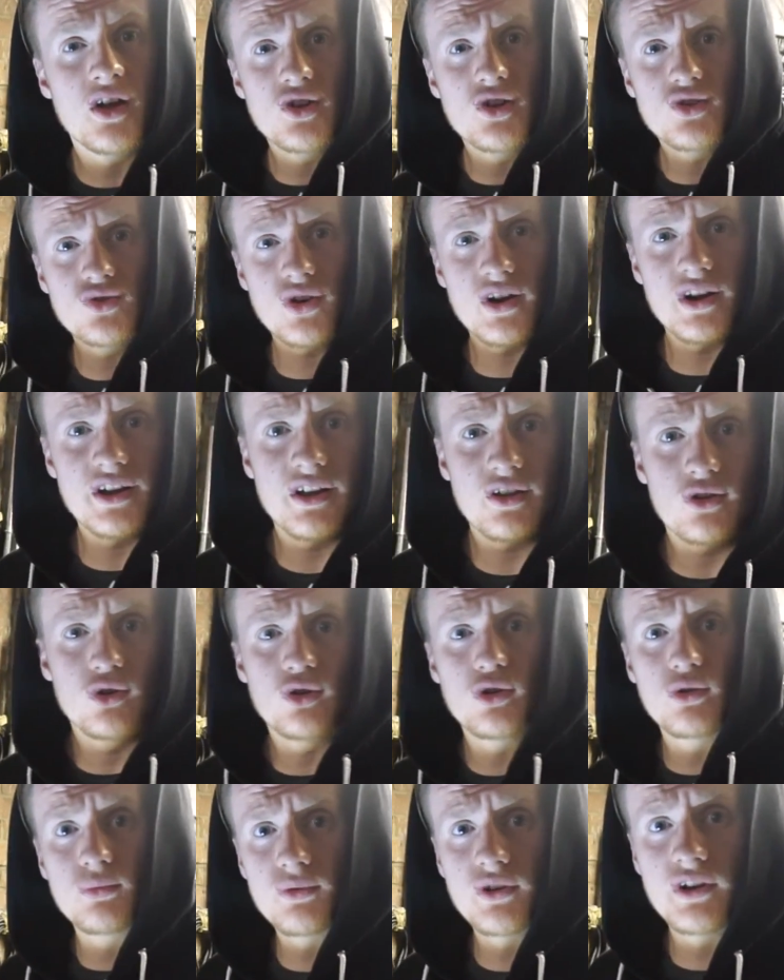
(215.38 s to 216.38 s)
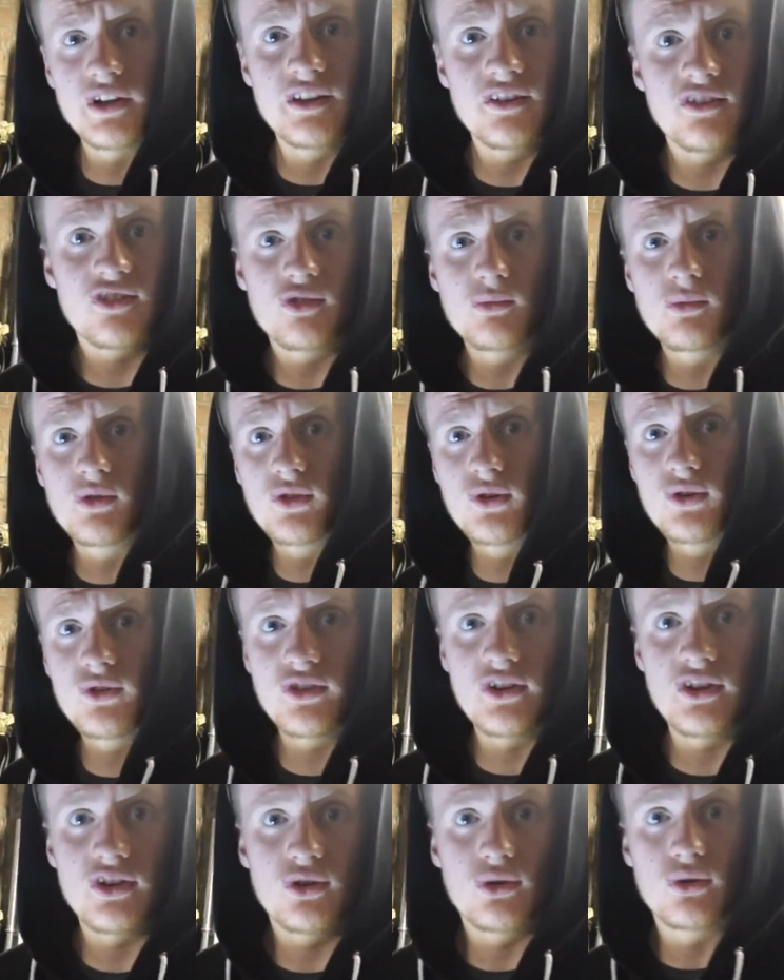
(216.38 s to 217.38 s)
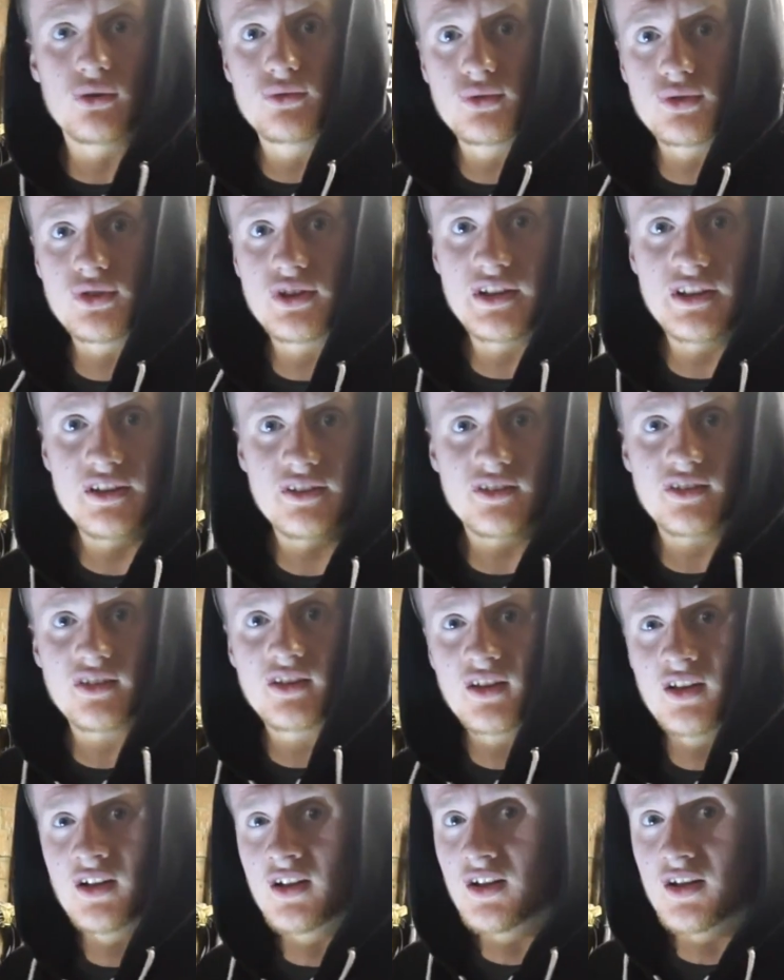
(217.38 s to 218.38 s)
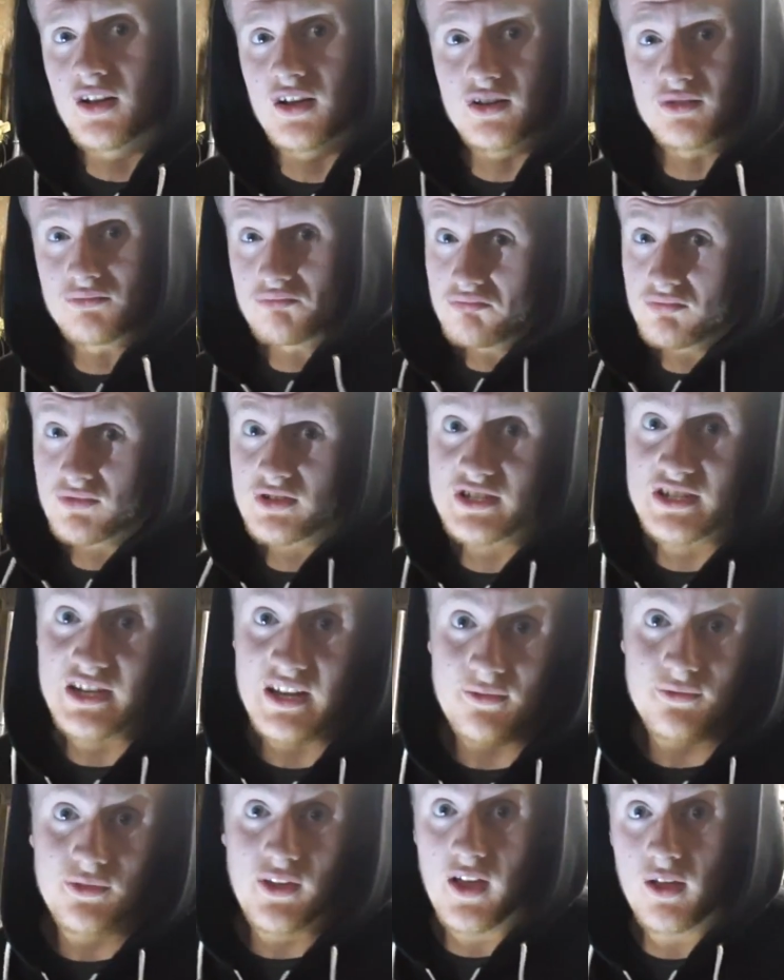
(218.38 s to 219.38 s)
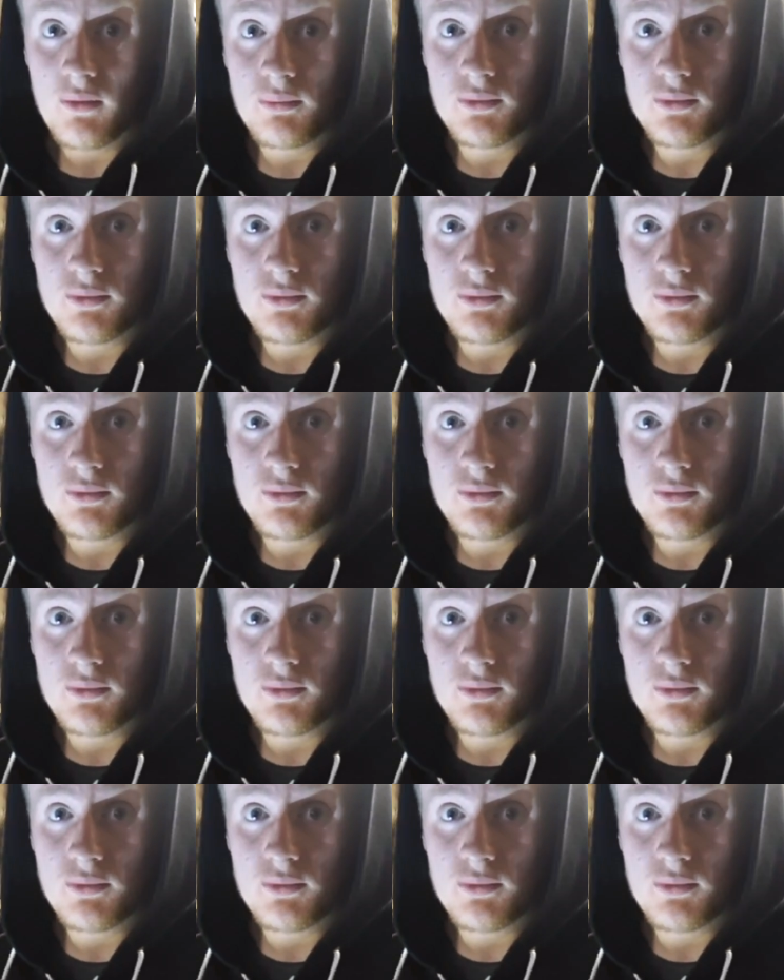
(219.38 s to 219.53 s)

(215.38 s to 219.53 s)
try incorporating some of those into your routines and see if they help